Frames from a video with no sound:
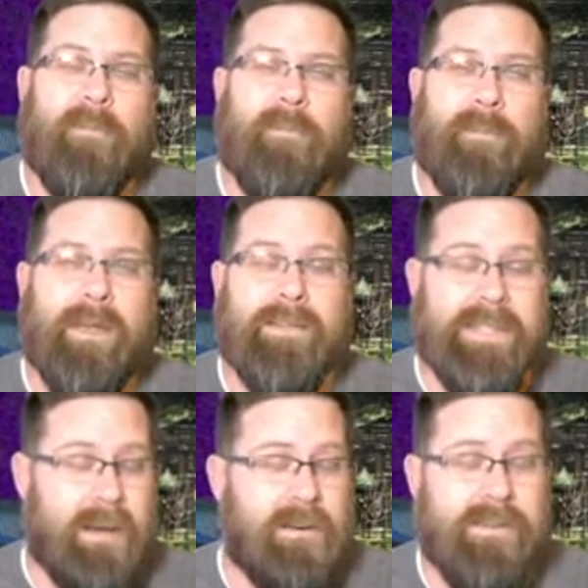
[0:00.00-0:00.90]

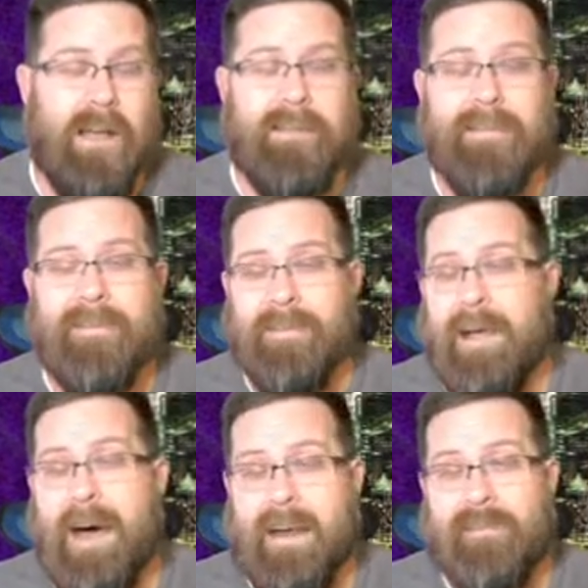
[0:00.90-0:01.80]
because there's a
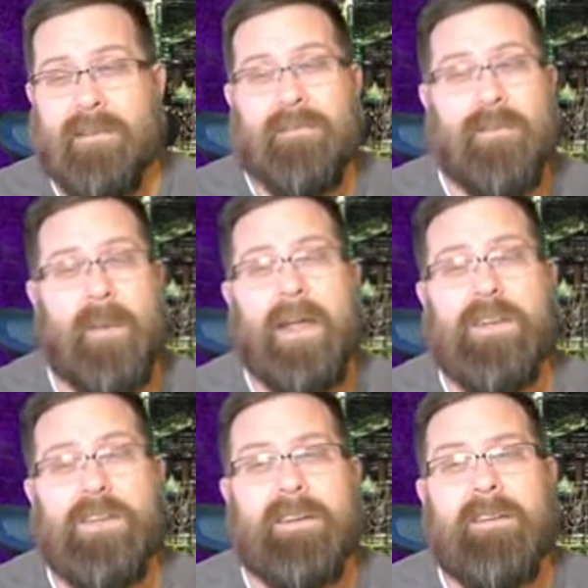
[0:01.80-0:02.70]
lot of
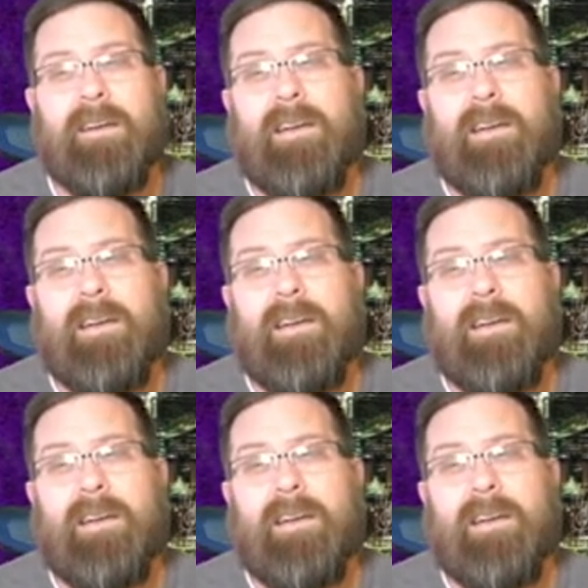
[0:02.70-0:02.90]
information.